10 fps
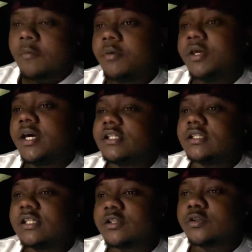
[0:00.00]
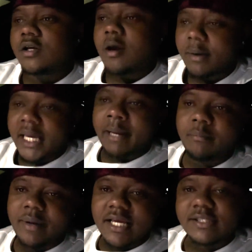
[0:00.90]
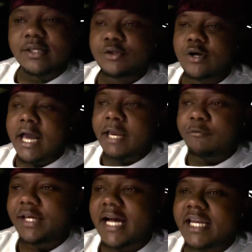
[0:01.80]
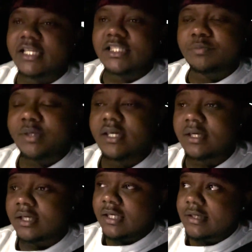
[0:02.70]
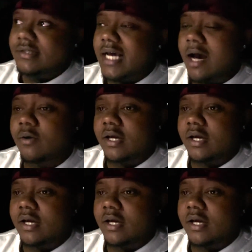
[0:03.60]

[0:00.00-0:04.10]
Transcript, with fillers: yeah, it's a little swift. I'm a cameraman, so you know, I ain't really gotta just be top